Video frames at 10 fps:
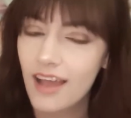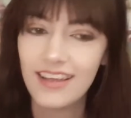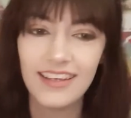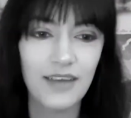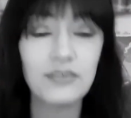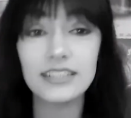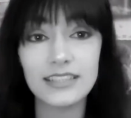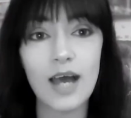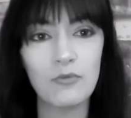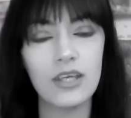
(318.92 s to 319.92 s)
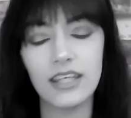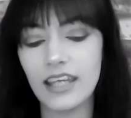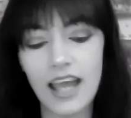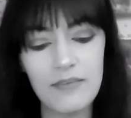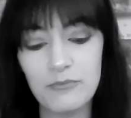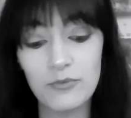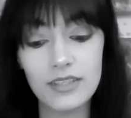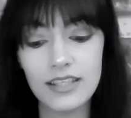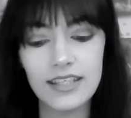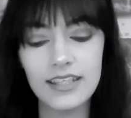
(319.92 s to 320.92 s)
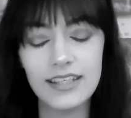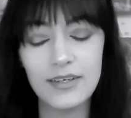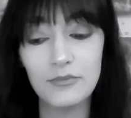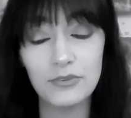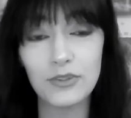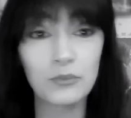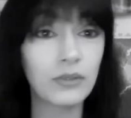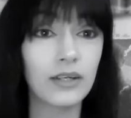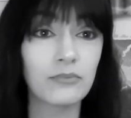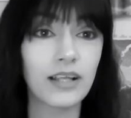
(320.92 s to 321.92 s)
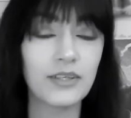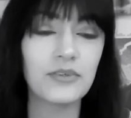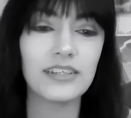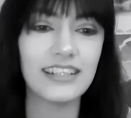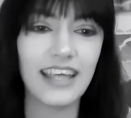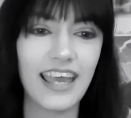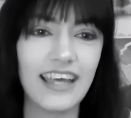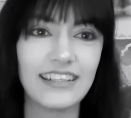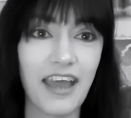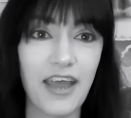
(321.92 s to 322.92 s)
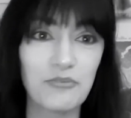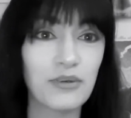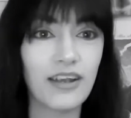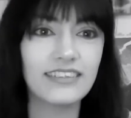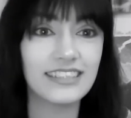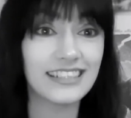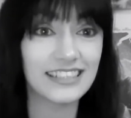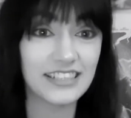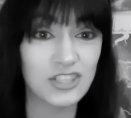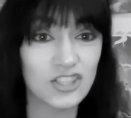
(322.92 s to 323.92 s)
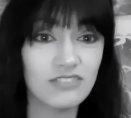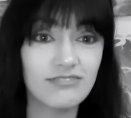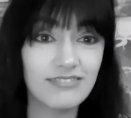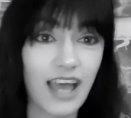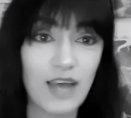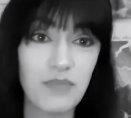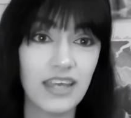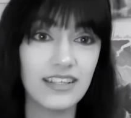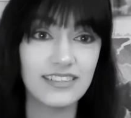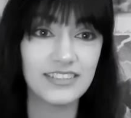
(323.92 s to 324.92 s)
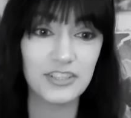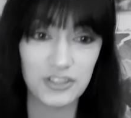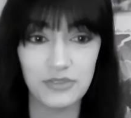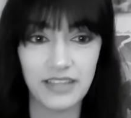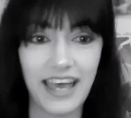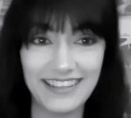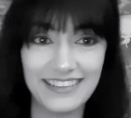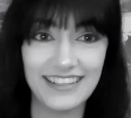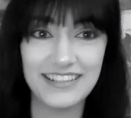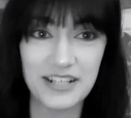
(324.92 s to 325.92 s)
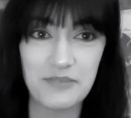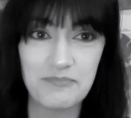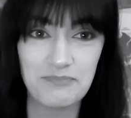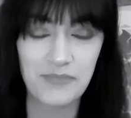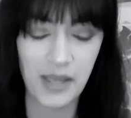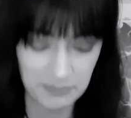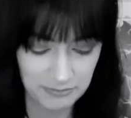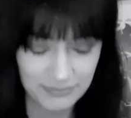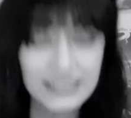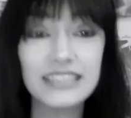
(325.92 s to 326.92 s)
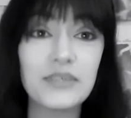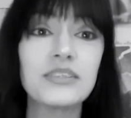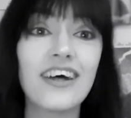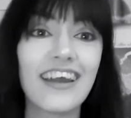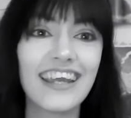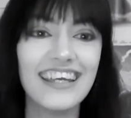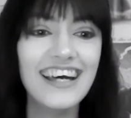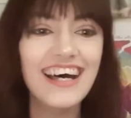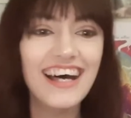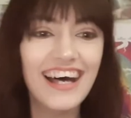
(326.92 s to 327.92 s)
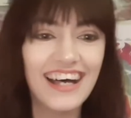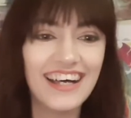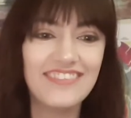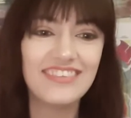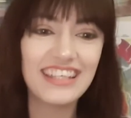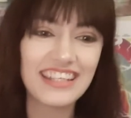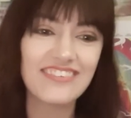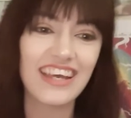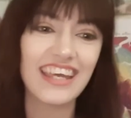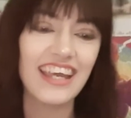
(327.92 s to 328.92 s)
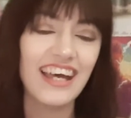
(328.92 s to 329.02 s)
I'm gonna stop winking. I really look weird when I do it, and I regret the decision I made to do that. I'm so sorry. Anyway,